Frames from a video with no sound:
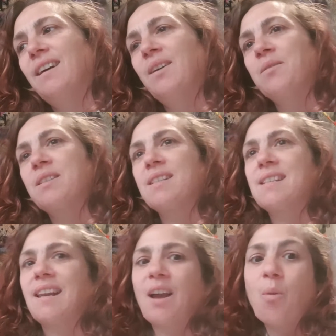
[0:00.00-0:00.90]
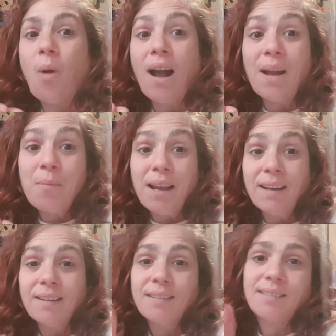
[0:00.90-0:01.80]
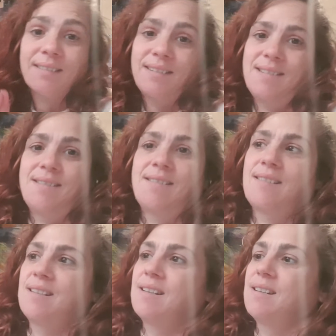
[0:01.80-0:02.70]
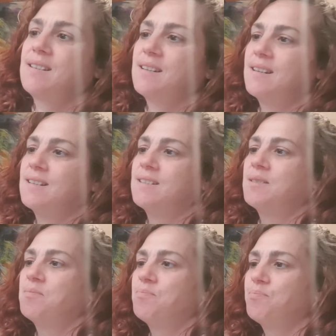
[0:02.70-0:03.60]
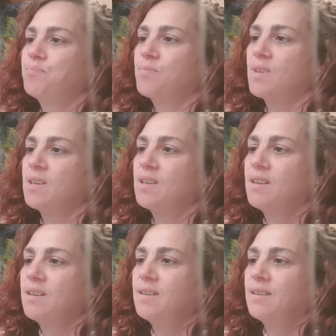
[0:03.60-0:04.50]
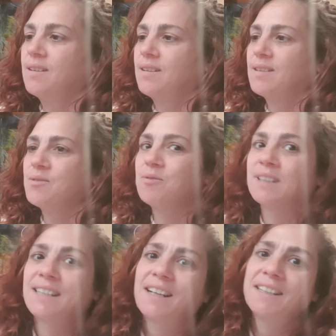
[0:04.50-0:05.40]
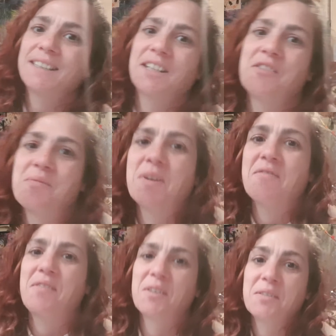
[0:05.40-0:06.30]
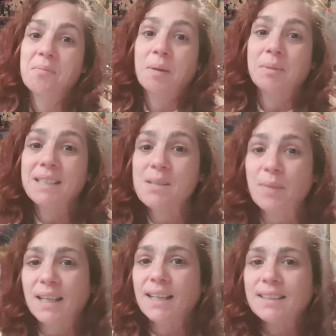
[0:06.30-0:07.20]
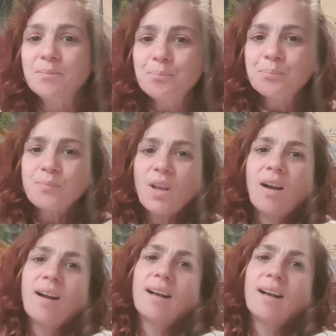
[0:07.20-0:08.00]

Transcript: I was going to say like why I made it, and it's really kind of to get over my fear of public speaking. So